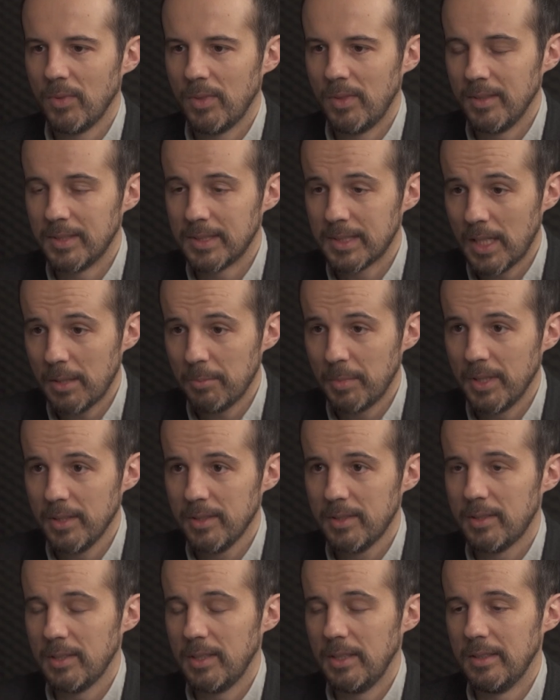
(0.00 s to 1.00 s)
The
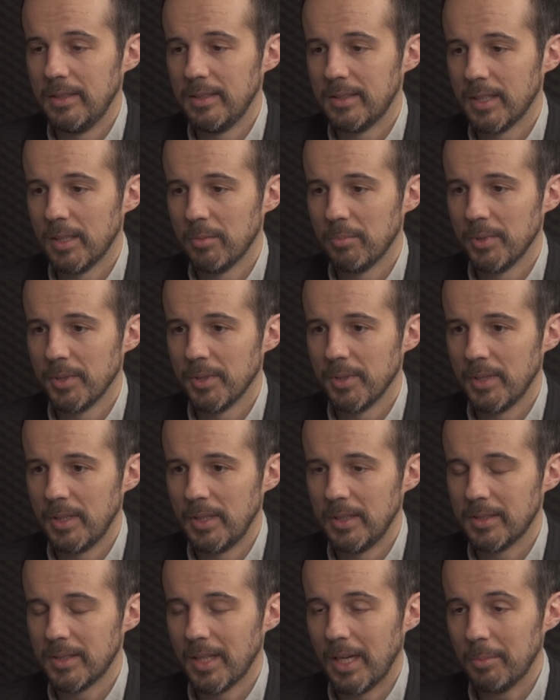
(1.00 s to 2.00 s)
summit in December
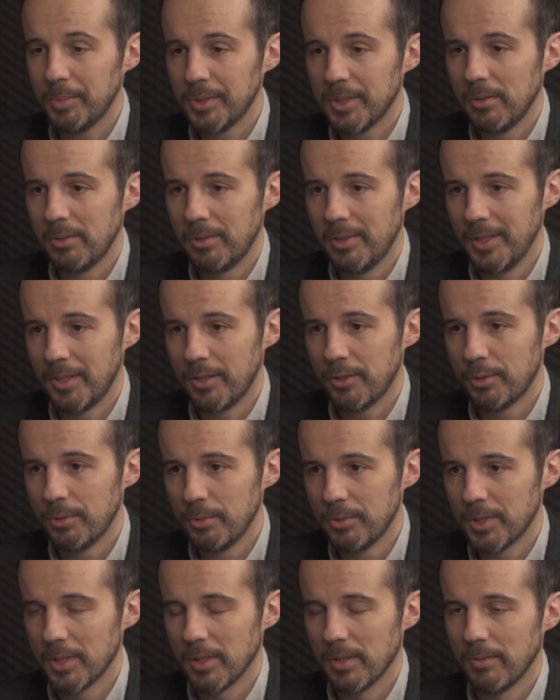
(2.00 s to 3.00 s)
is absolutely
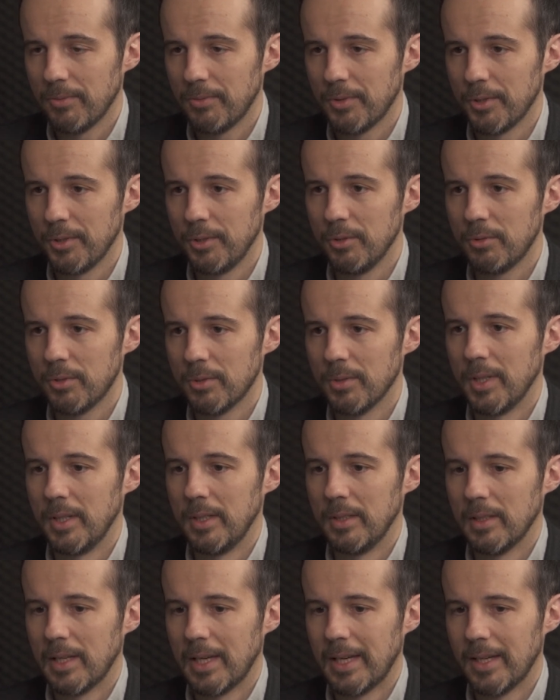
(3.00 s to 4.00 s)
crucial for
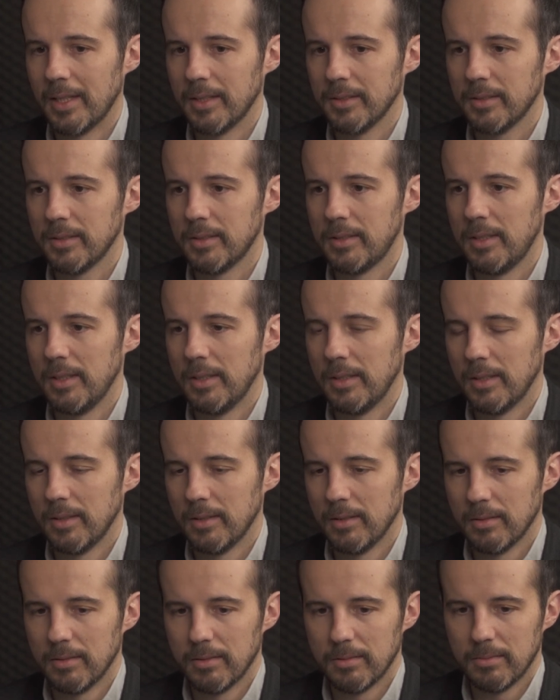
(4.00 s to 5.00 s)
Ukraine, as
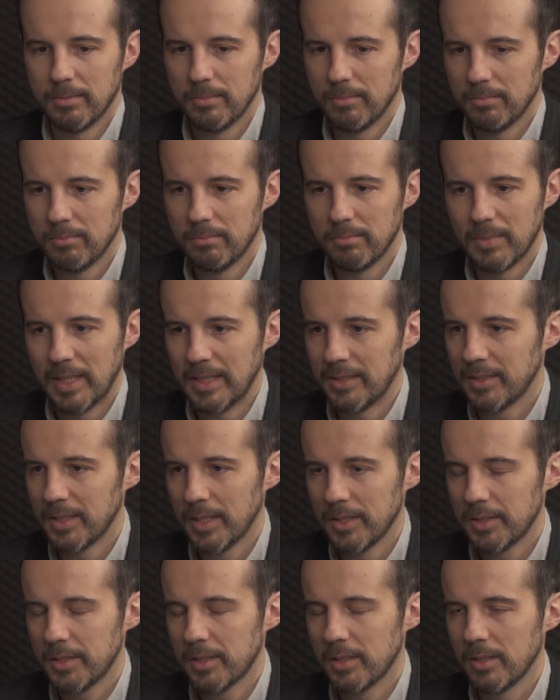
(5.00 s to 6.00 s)
the
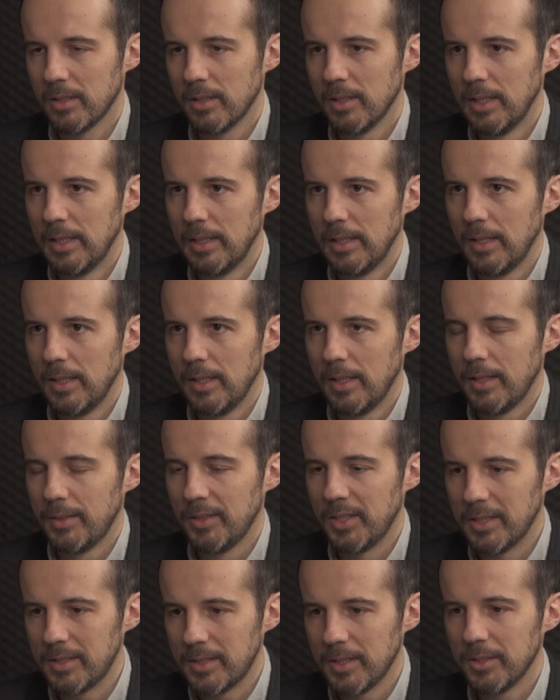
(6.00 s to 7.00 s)
essential
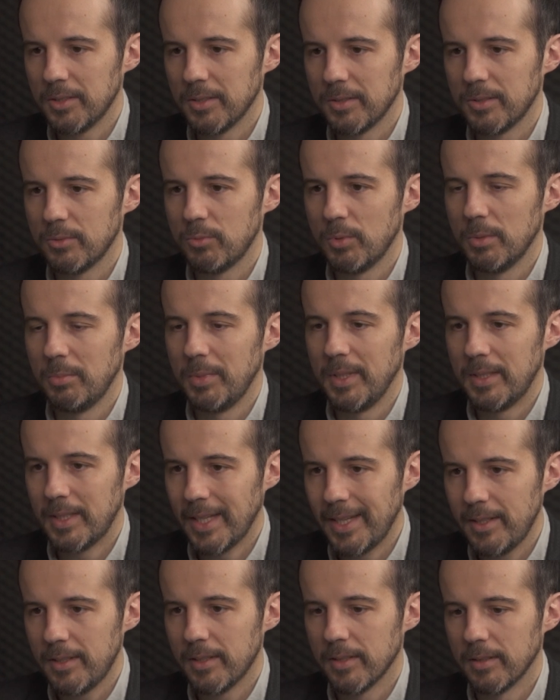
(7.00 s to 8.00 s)
decisions will be
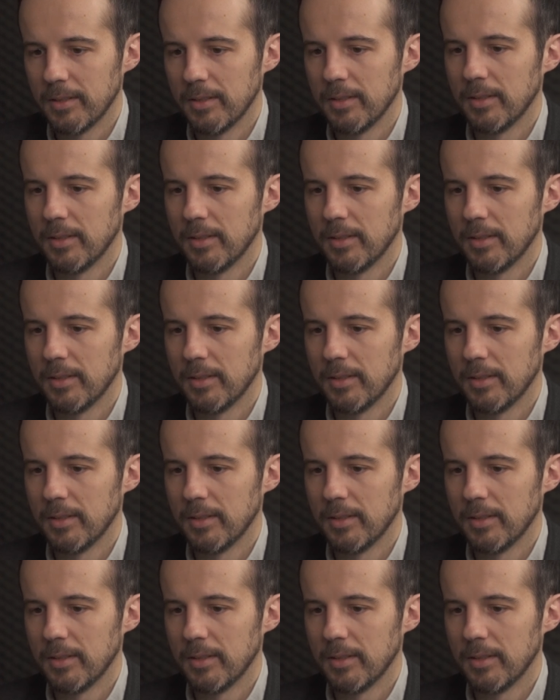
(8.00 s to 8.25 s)
taken